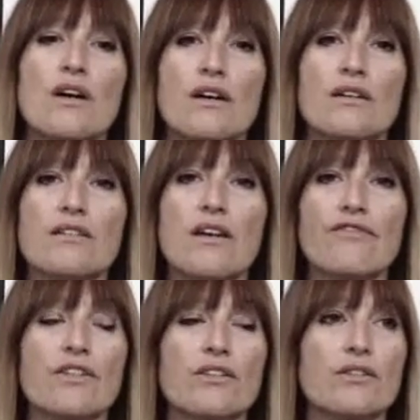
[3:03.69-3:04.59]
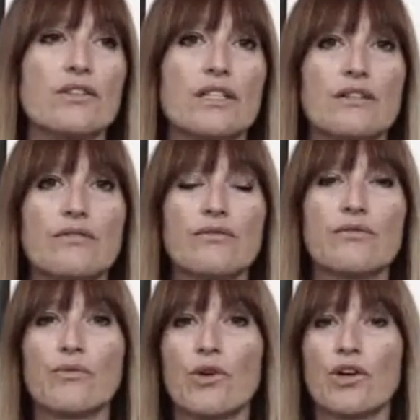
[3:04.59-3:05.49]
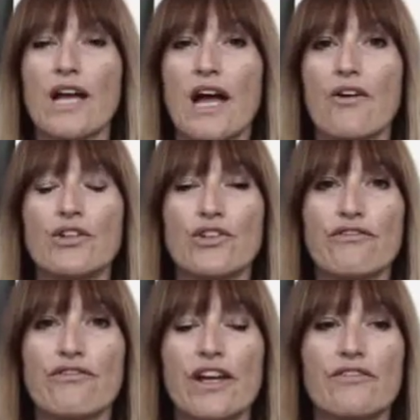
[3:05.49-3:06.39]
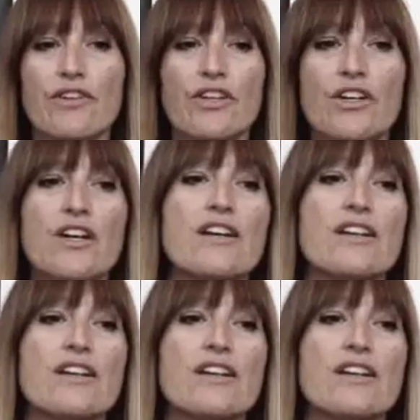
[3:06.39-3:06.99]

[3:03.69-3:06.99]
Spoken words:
definitely work out in your favor.